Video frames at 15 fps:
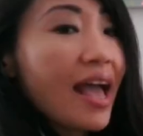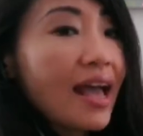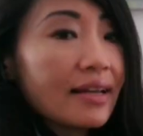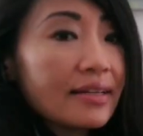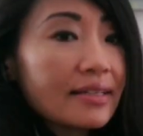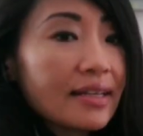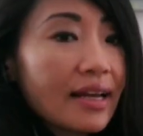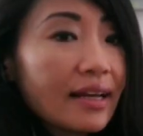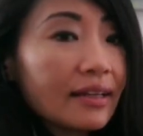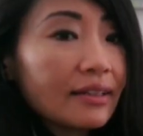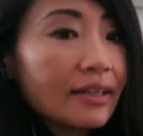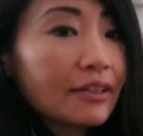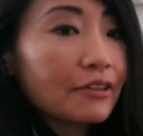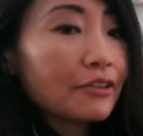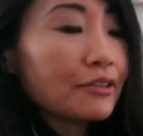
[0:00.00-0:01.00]
and a
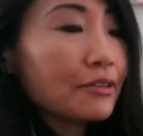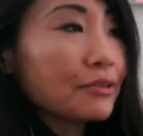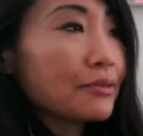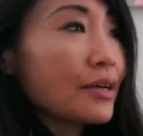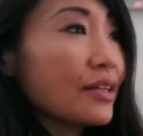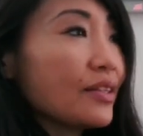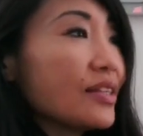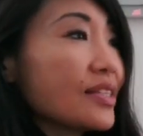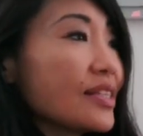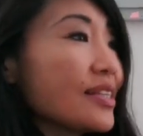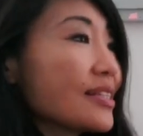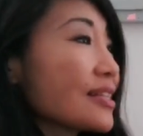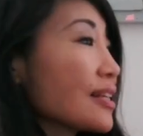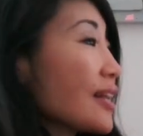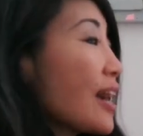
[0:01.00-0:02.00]
little, this
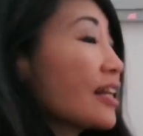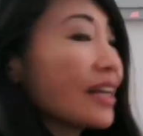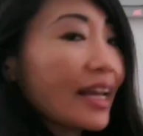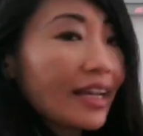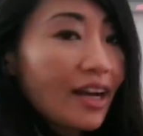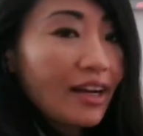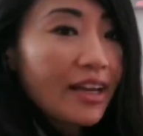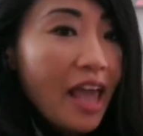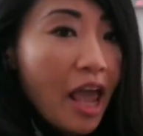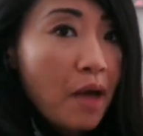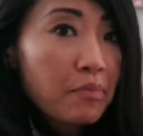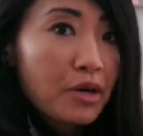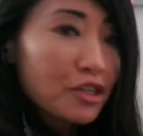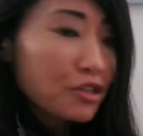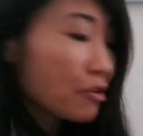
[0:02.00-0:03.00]
is kind of like a
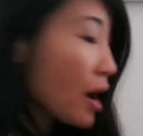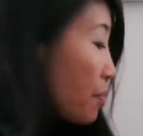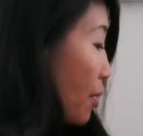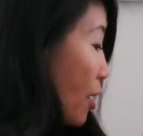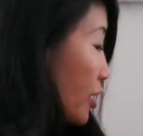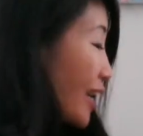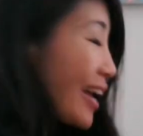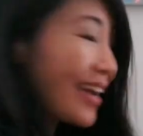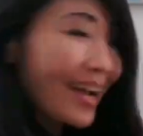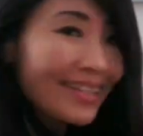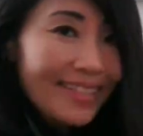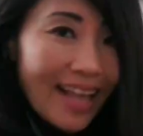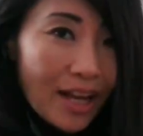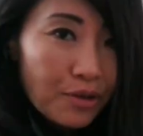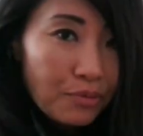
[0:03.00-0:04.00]
camera tripod. Like
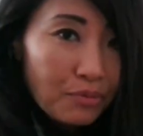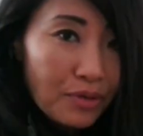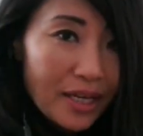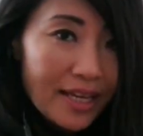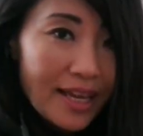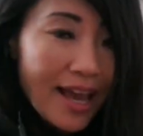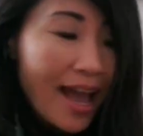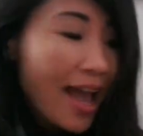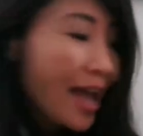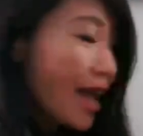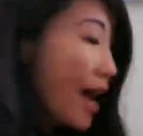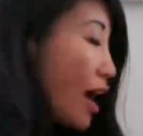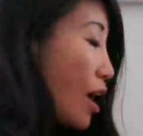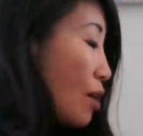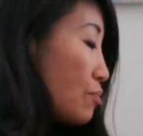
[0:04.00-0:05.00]
I said, we
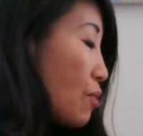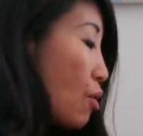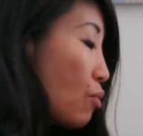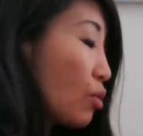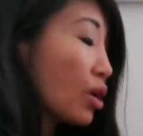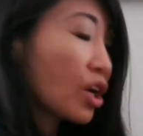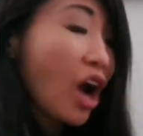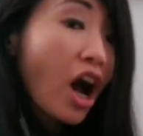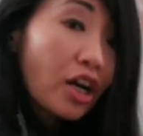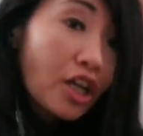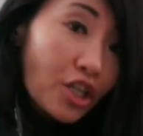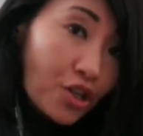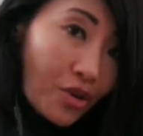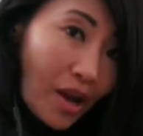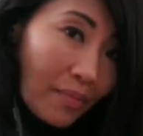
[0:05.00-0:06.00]
were on
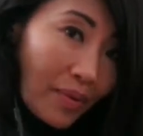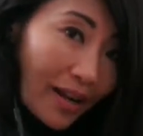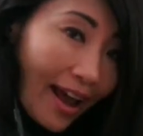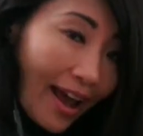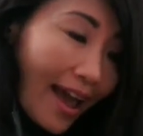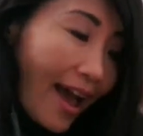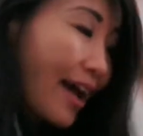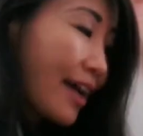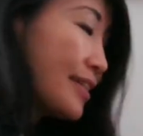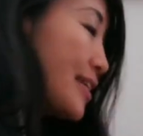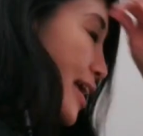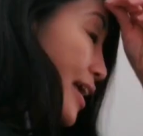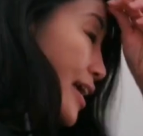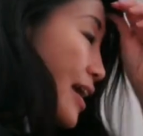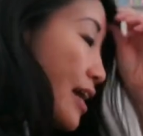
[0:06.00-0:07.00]
a trip and I had
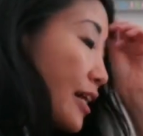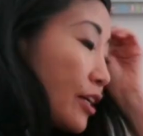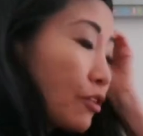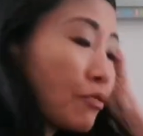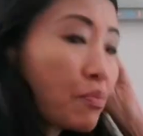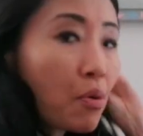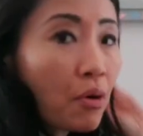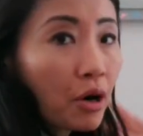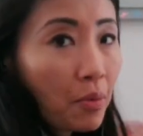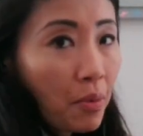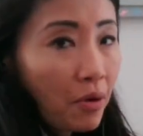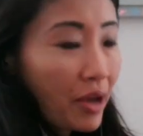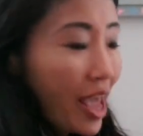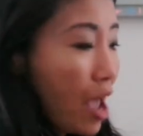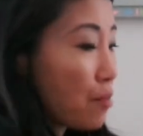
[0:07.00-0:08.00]
a little
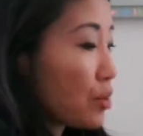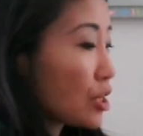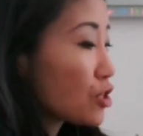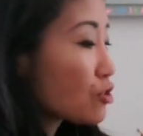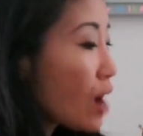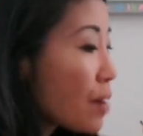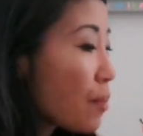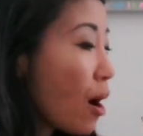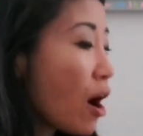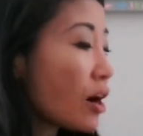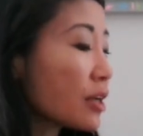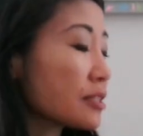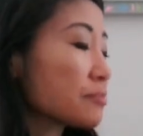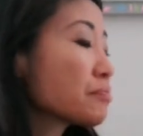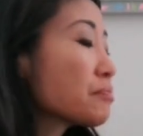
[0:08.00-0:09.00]
portable camera
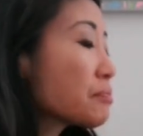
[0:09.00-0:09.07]
tripod.